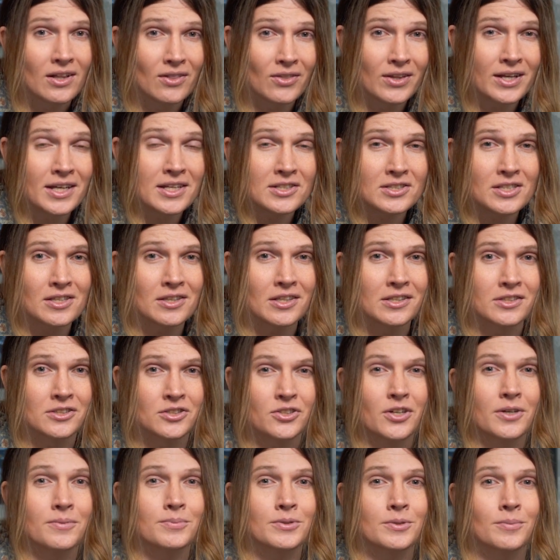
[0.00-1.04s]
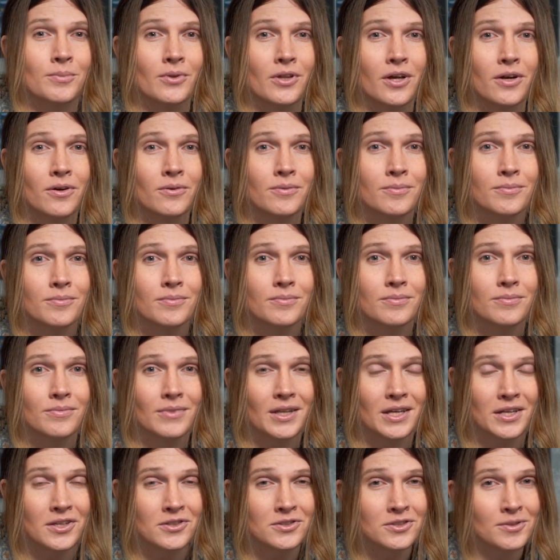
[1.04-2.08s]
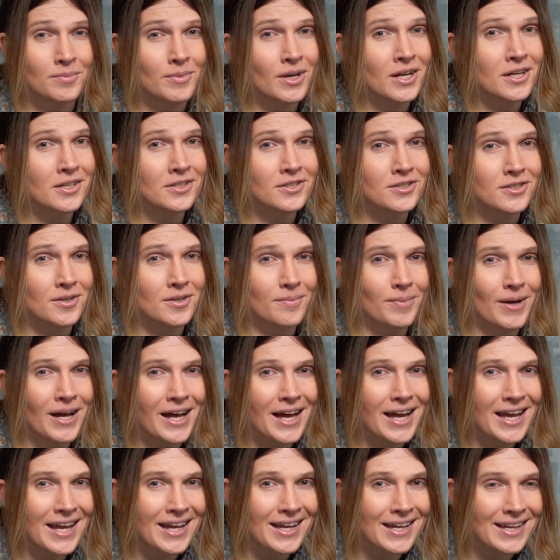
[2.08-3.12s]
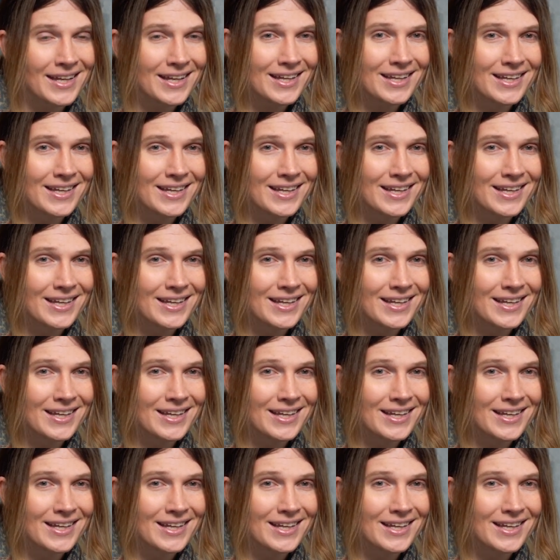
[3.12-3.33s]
Link is in the description below. Thank you so much. Goodbye.